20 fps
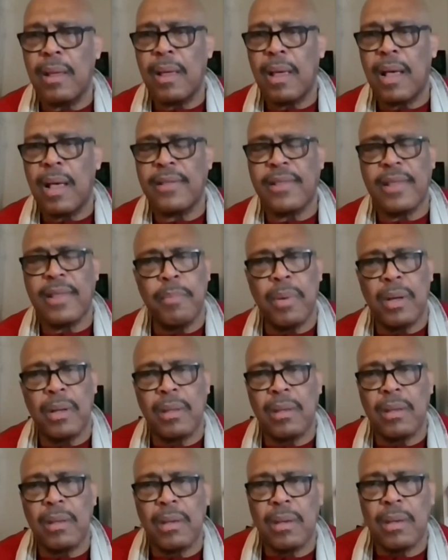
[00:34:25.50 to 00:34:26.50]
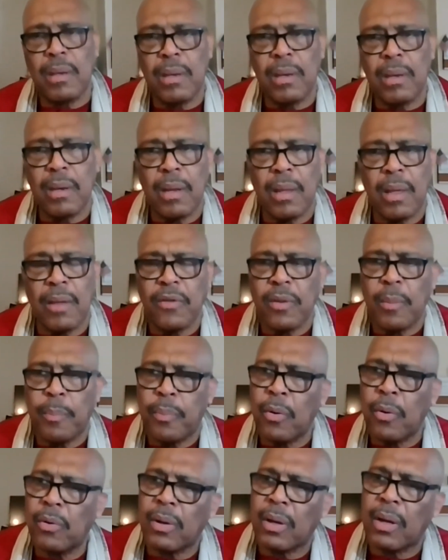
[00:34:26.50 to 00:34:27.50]
I said, but it's a
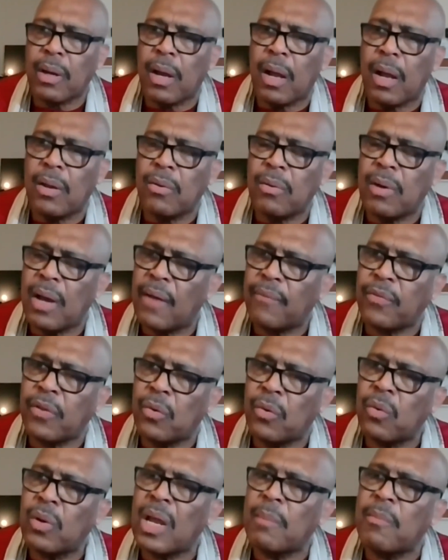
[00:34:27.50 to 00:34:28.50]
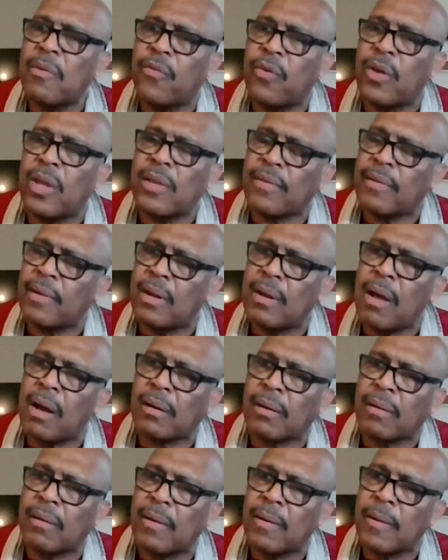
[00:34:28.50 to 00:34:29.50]
protocol. You have to do that before you see the
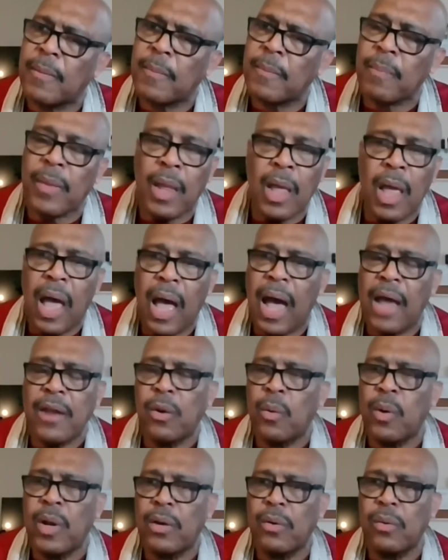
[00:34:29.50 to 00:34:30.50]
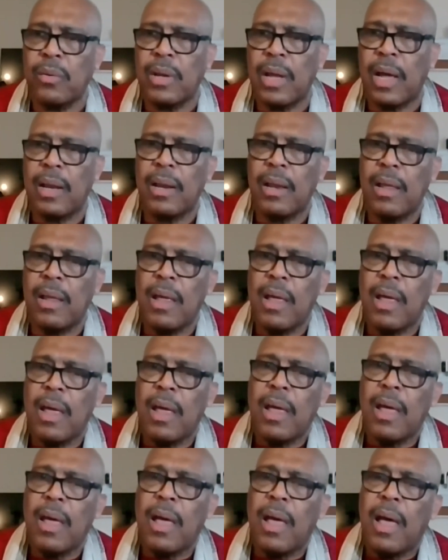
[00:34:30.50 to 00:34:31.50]
doctor. I don't want to do
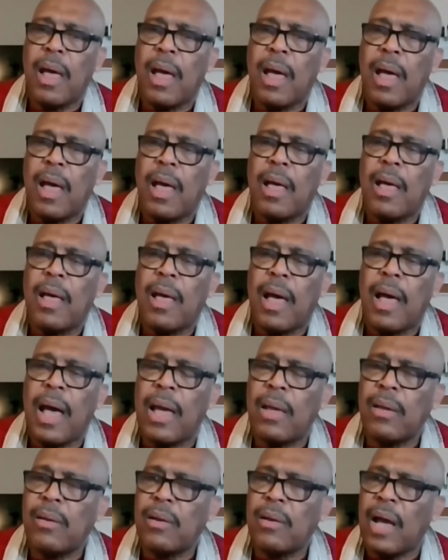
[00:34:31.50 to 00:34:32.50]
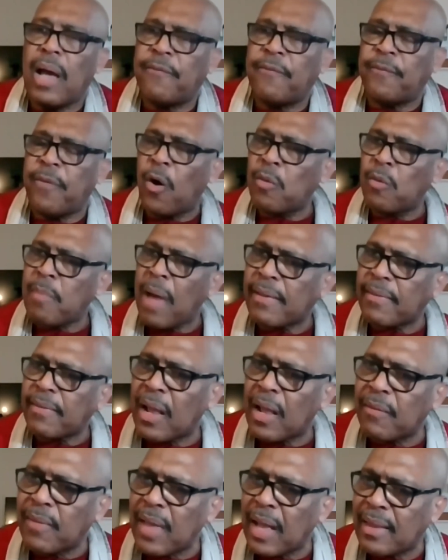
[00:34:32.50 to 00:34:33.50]
that. I found
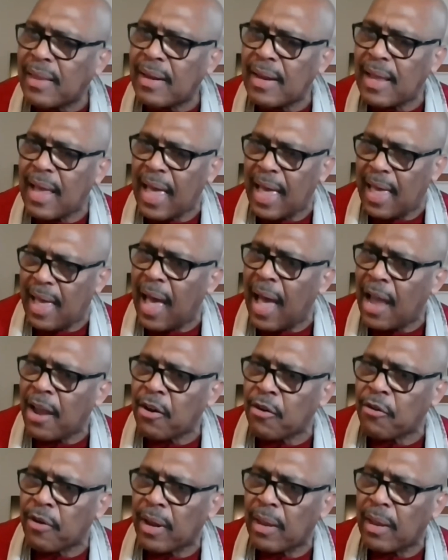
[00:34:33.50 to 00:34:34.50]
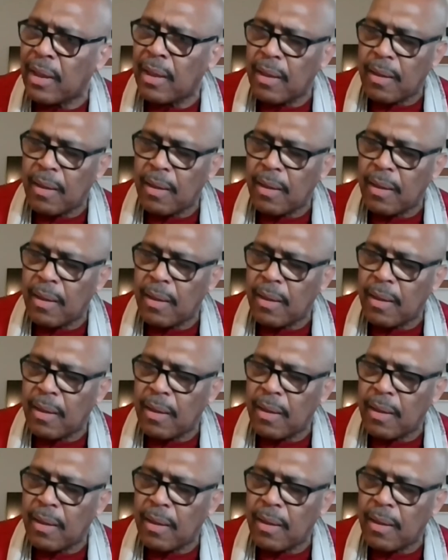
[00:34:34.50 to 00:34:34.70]
myself getting angry.